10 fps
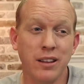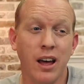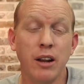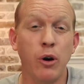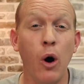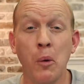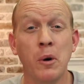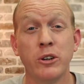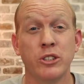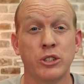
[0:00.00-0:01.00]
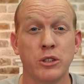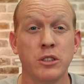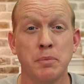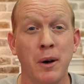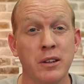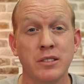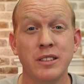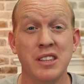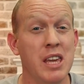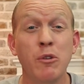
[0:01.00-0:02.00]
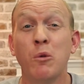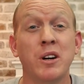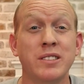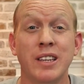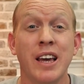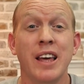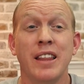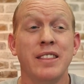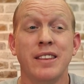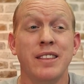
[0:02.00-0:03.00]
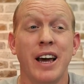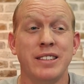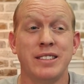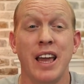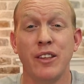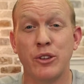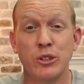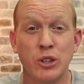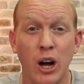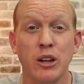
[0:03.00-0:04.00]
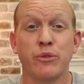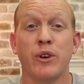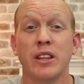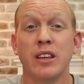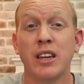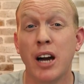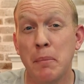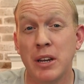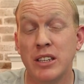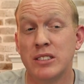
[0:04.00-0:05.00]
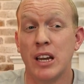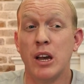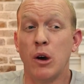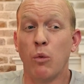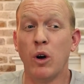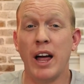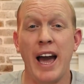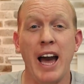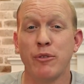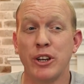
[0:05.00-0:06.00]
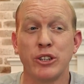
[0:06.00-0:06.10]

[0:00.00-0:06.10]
a lot of homeowners insurance policies, even ones that say that they're dog-friendly companies, will have an